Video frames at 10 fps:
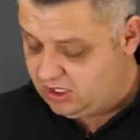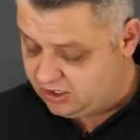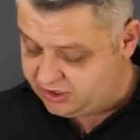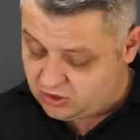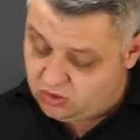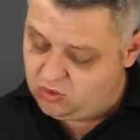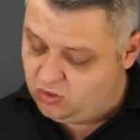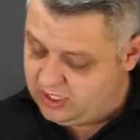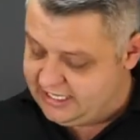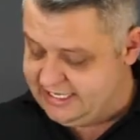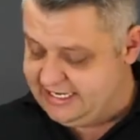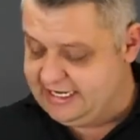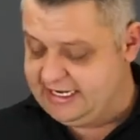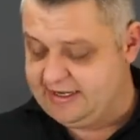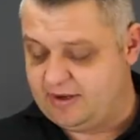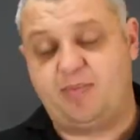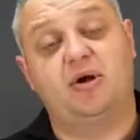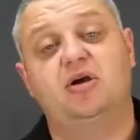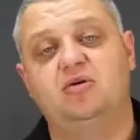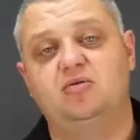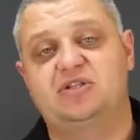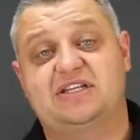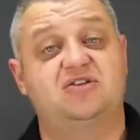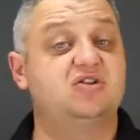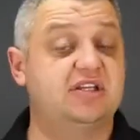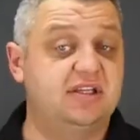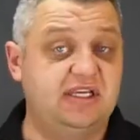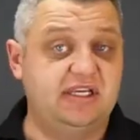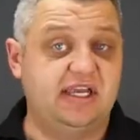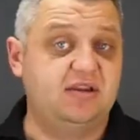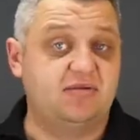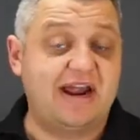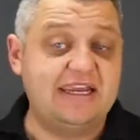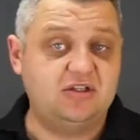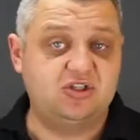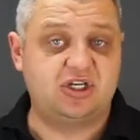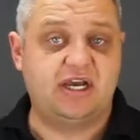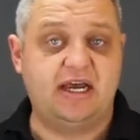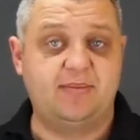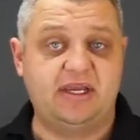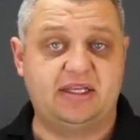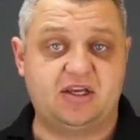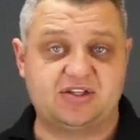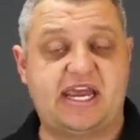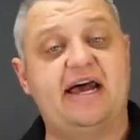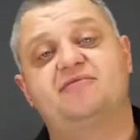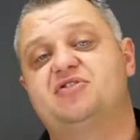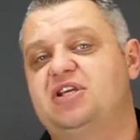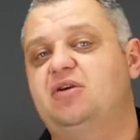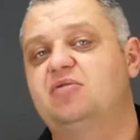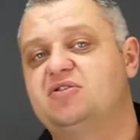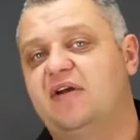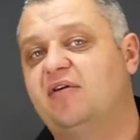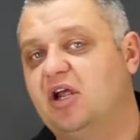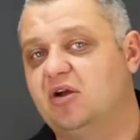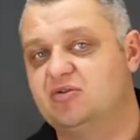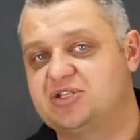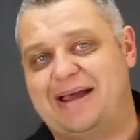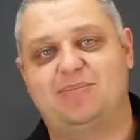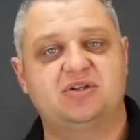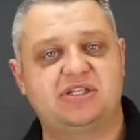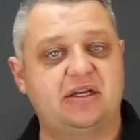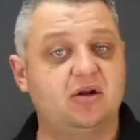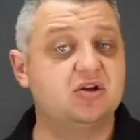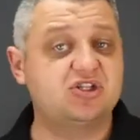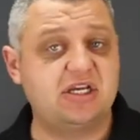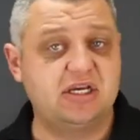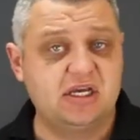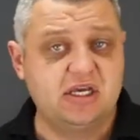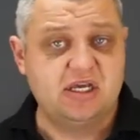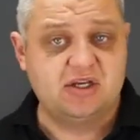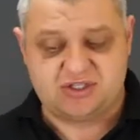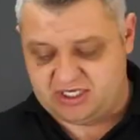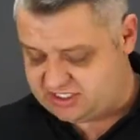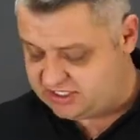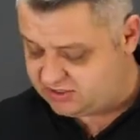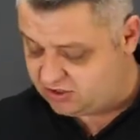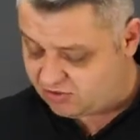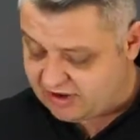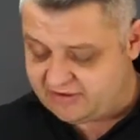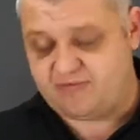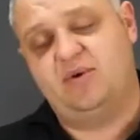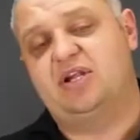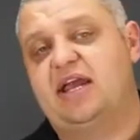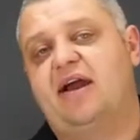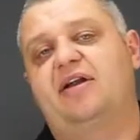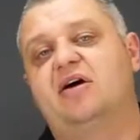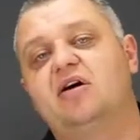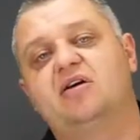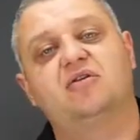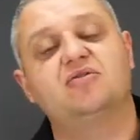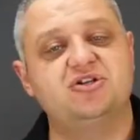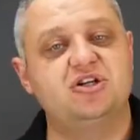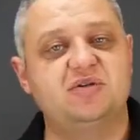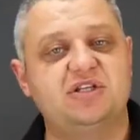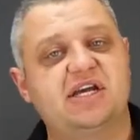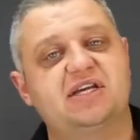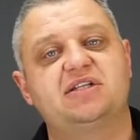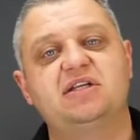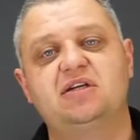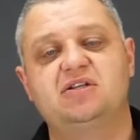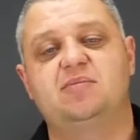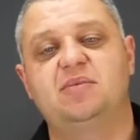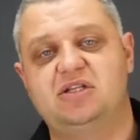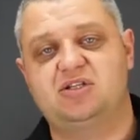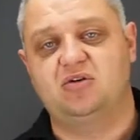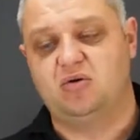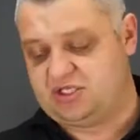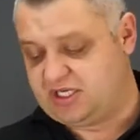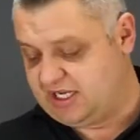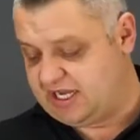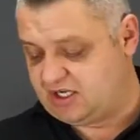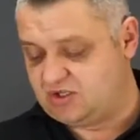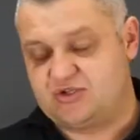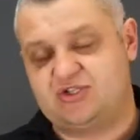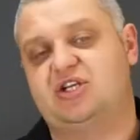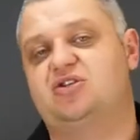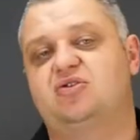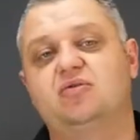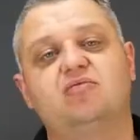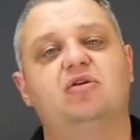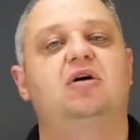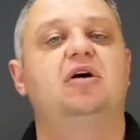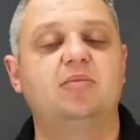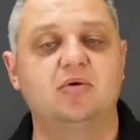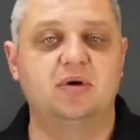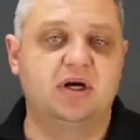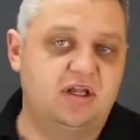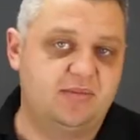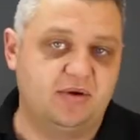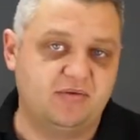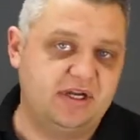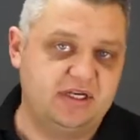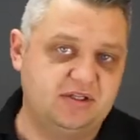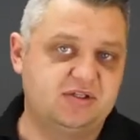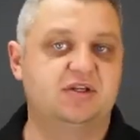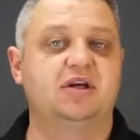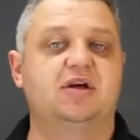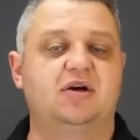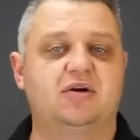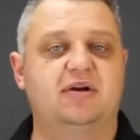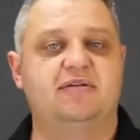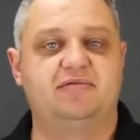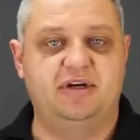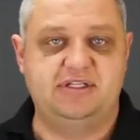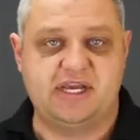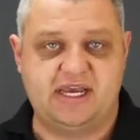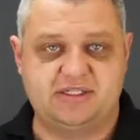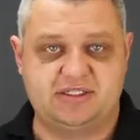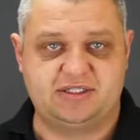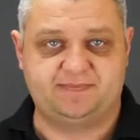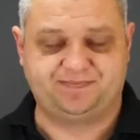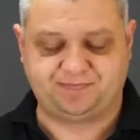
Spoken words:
Like all Apollo testers in the range, it does have Seaward's very own ZAP technology. So this is great for when you're carrying out earth continuity testing, because it means that you're always going to get consistent, reliable earth bond readings on every test.